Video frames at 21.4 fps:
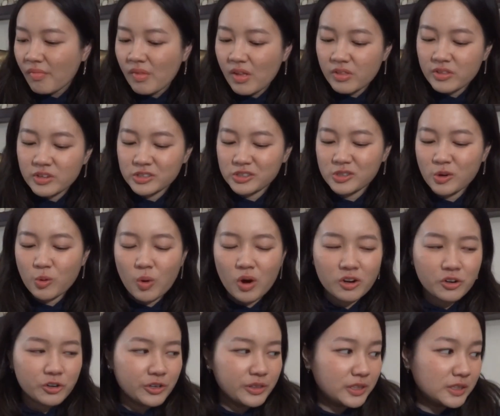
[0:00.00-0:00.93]
There's no
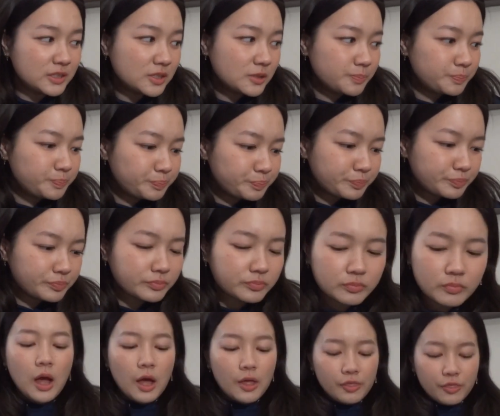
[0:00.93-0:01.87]
water in this.
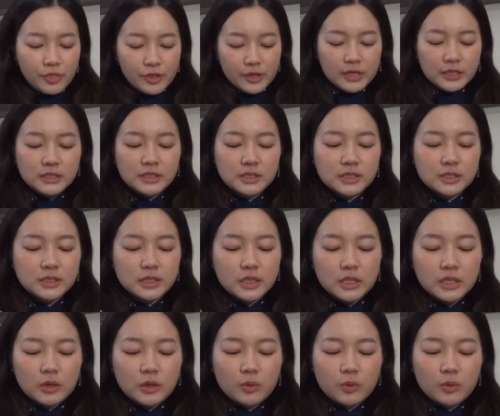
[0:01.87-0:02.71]
This